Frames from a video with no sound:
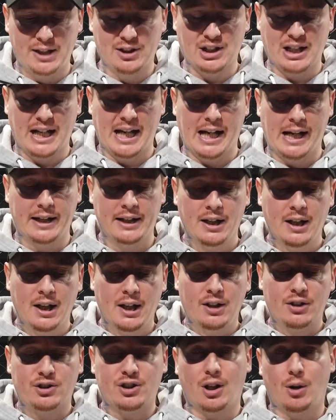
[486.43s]
Baze AI.
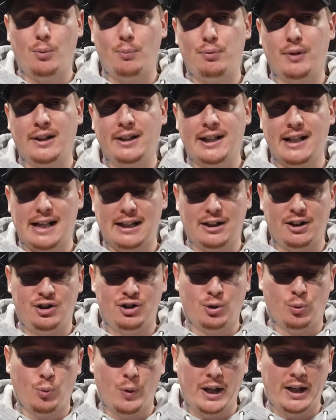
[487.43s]
So, Brendan Allen
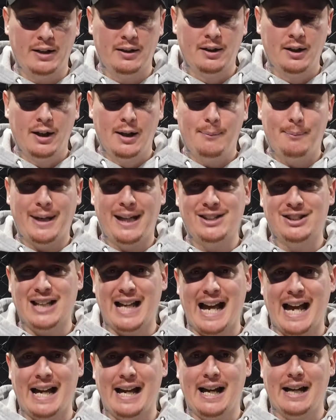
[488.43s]
to win, Baze
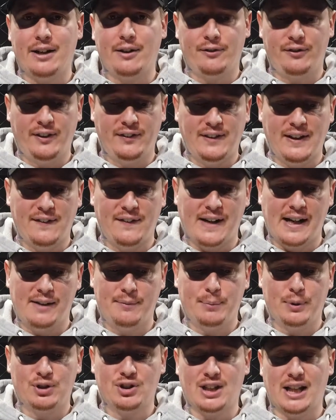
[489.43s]
AI had at
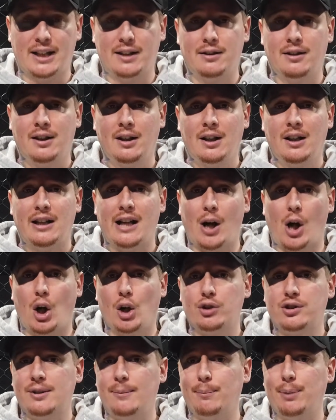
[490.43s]
55%. Now,
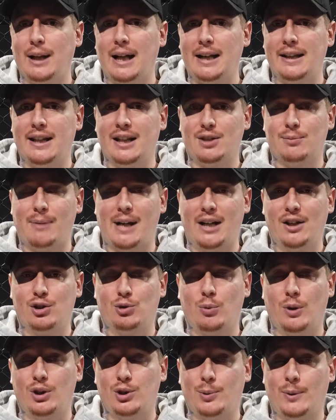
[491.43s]
odds implied, that's
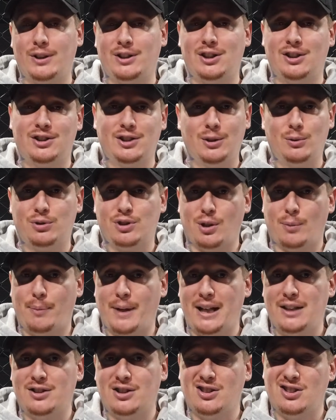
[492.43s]
minus 122. So,
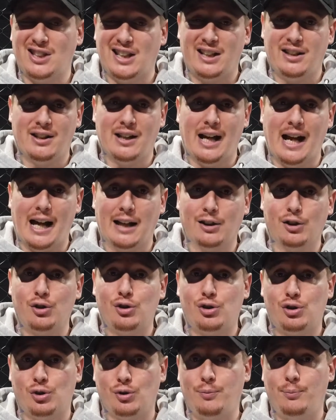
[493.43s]
Baze is saying that
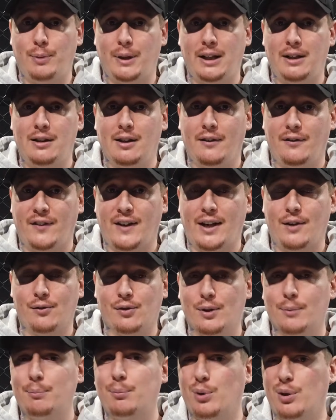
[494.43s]
Allen should be a
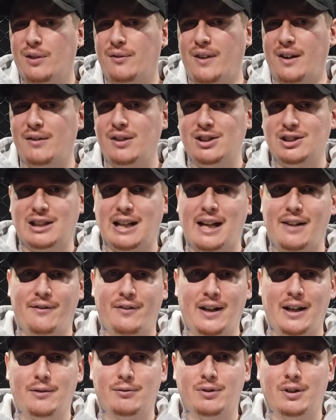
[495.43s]
favourite, but a very slight
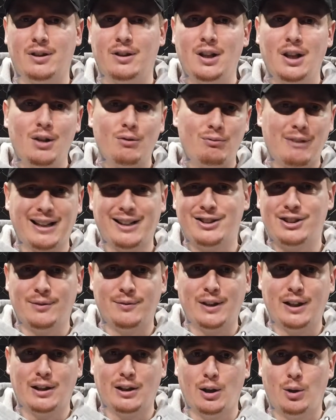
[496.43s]
favourite.
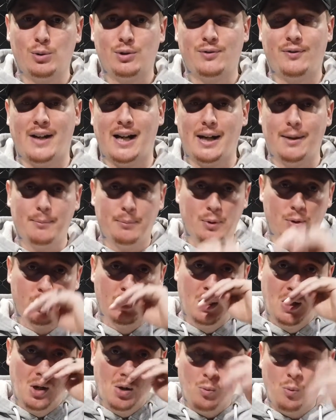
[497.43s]
Relatively close fight,
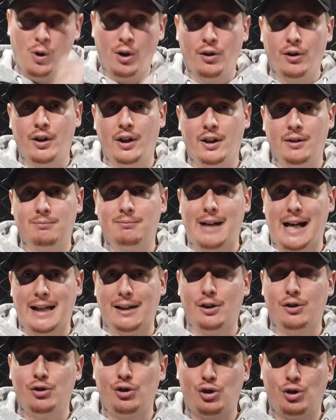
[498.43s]
but one that
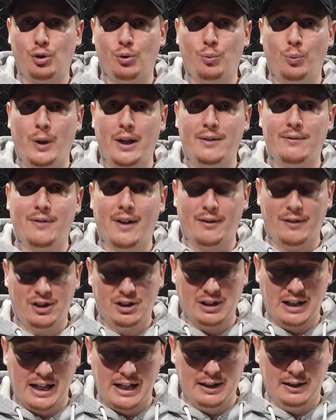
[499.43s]
Allen should win very
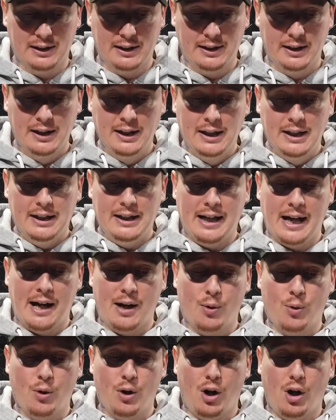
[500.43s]
slightly.
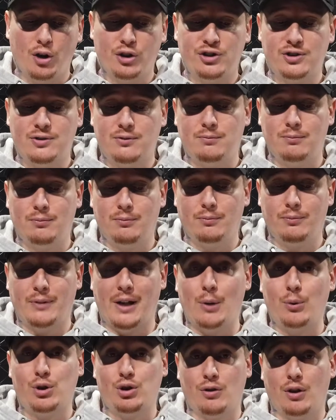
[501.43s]
Now,
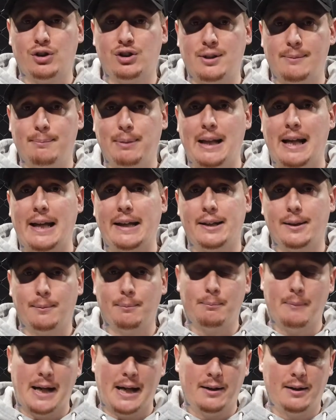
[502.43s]
that was your odds implied
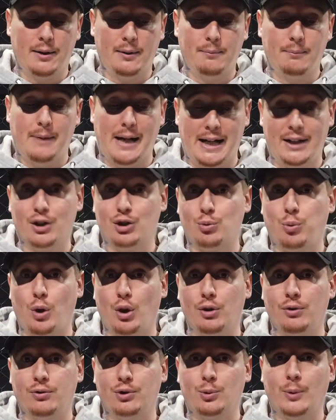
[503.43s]
at minus
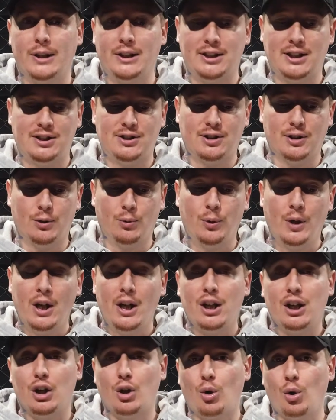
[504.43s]
122.
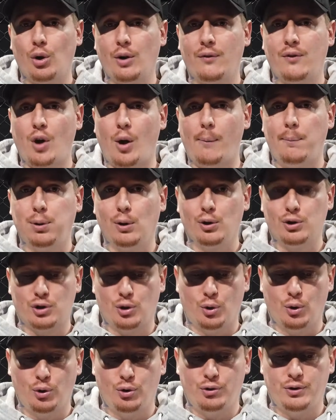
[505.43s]
You could have got plus
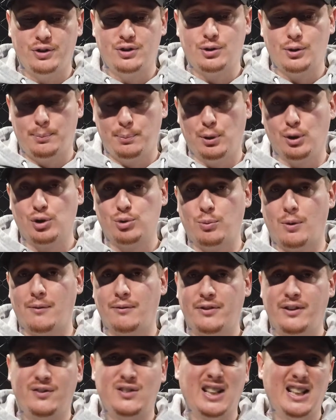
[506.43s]
100 to plus
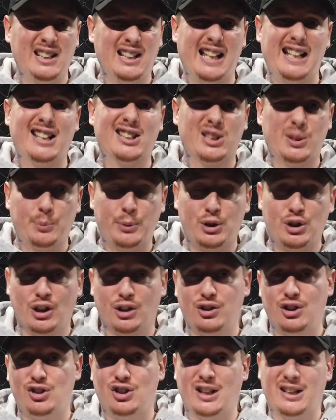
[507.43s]
115, like I said, with
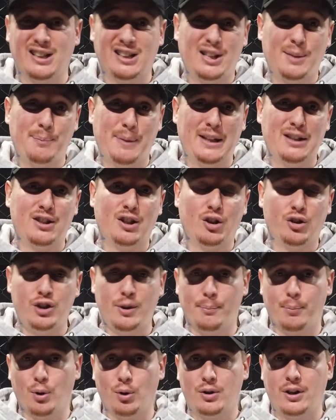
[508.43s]
Chelsea Chandler, depending on
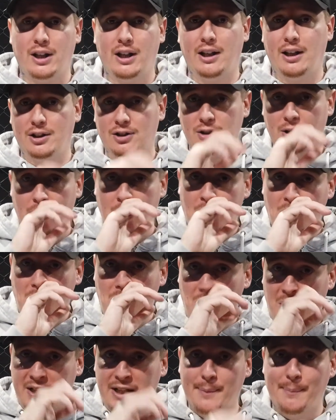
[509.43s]
your bookies,
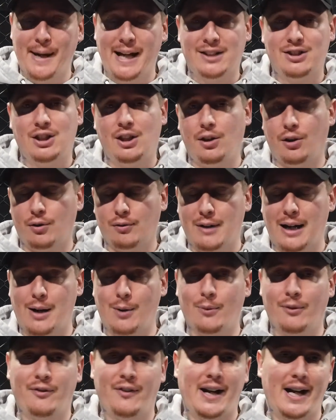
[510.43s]
when you bet it
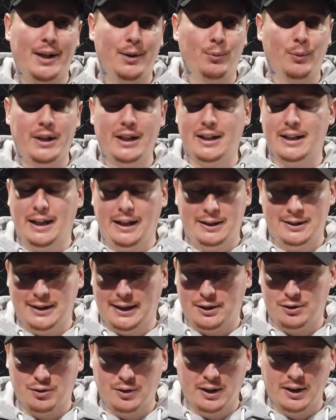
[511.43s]
throughout fight week,
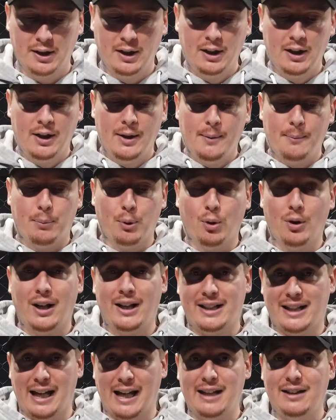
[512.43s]
etc. But
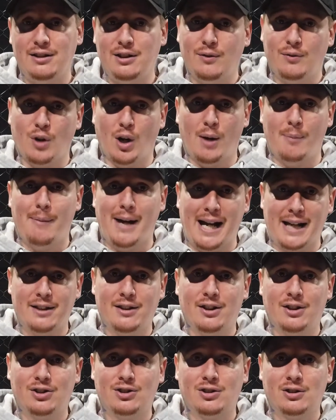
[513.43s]
again, you've got a
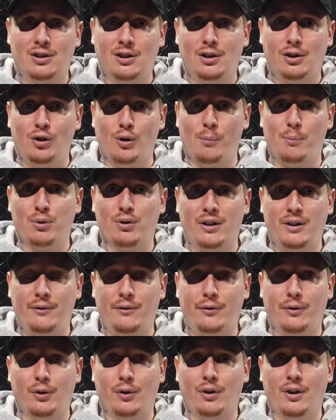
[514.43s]
minus number in
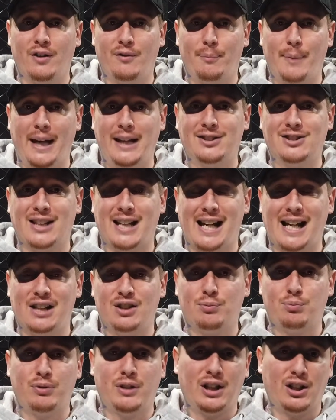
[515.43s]
front of Baze
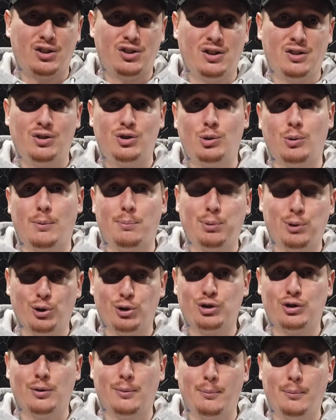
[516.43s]
AI's prediction to a
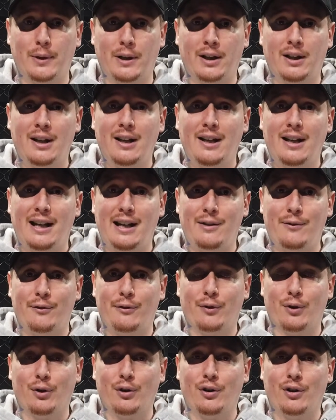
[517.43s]
plus number in
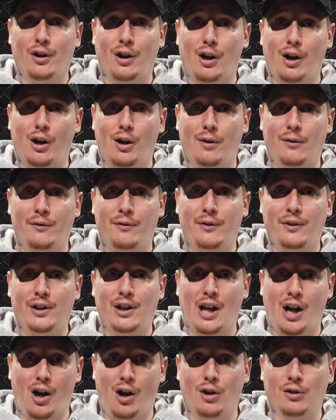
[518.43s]
front of
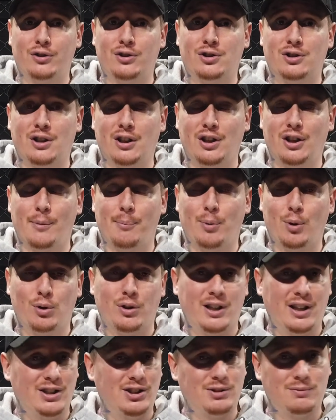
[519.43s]
the odds at the
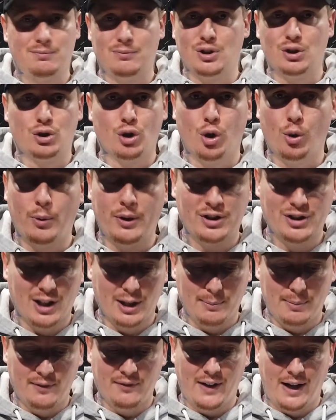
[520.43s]
bookies. There's always
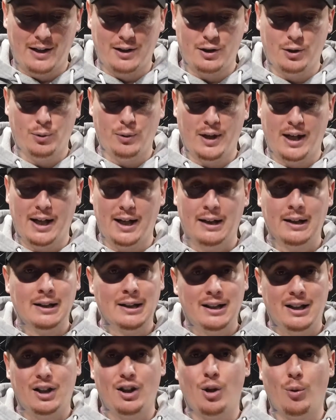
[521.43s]
going to be value there.
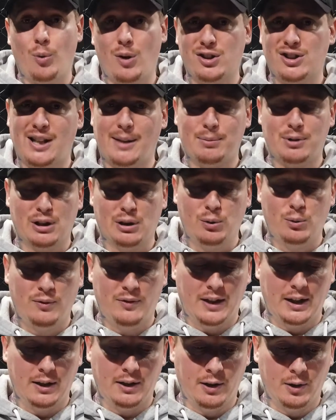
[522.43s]
And there was absolute
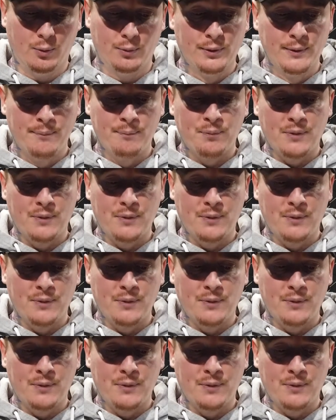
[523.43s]
value.